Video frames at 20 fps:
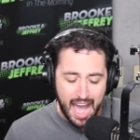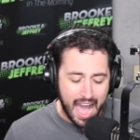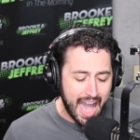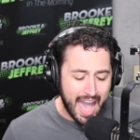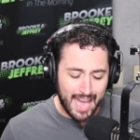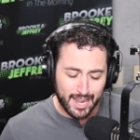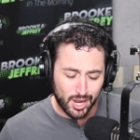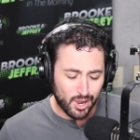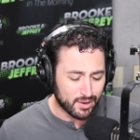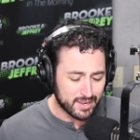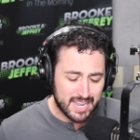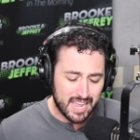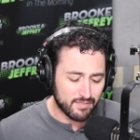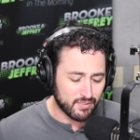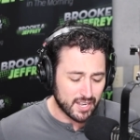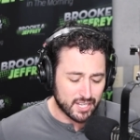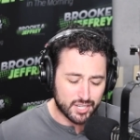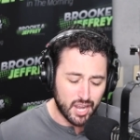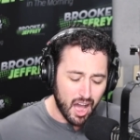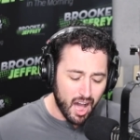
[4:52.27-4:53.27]
I don't
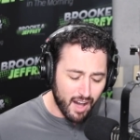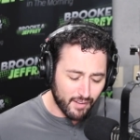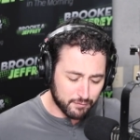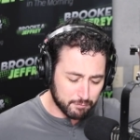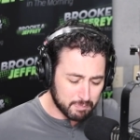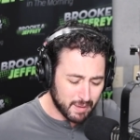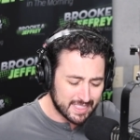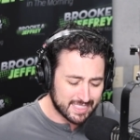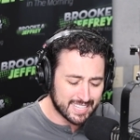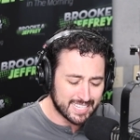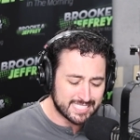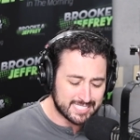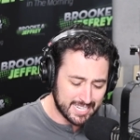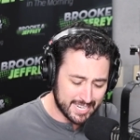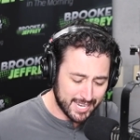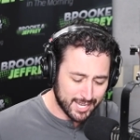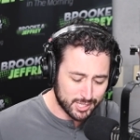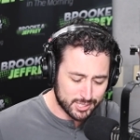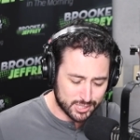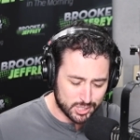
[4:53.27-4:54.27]
even golf, but the
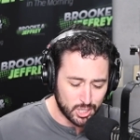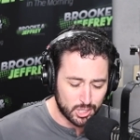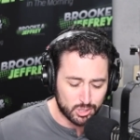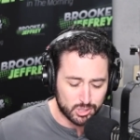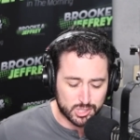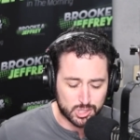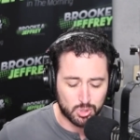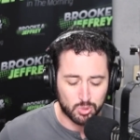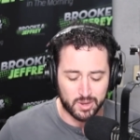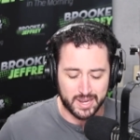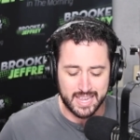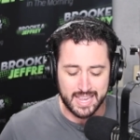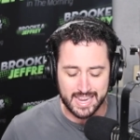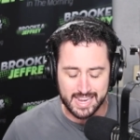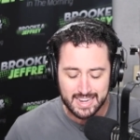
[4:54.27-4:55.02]
deal's too sweet.